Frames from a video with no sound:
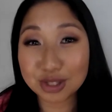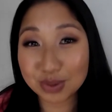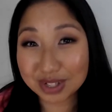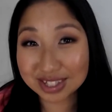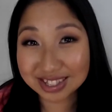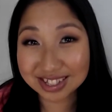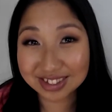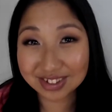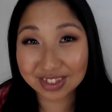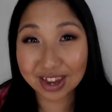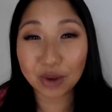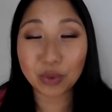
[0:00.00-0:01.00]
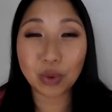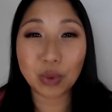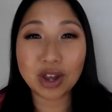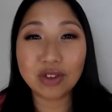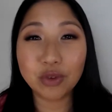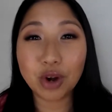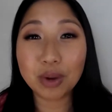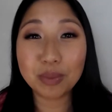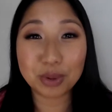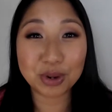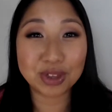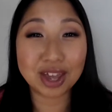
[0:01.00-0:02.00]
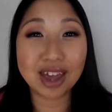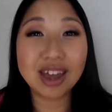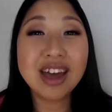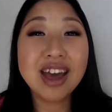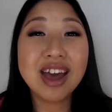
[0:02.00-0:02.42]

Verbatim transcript: twin sister there we're going for our birthday